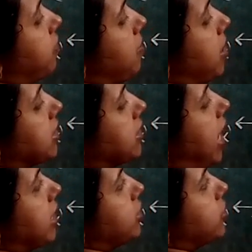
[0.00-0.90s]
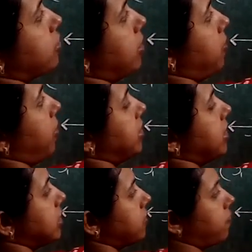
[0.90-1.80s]
From x-axis to the point
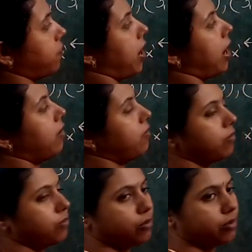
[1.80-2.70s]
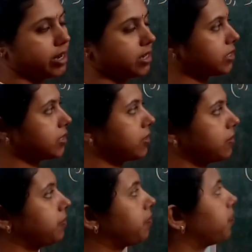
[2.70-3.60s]
is 5 units.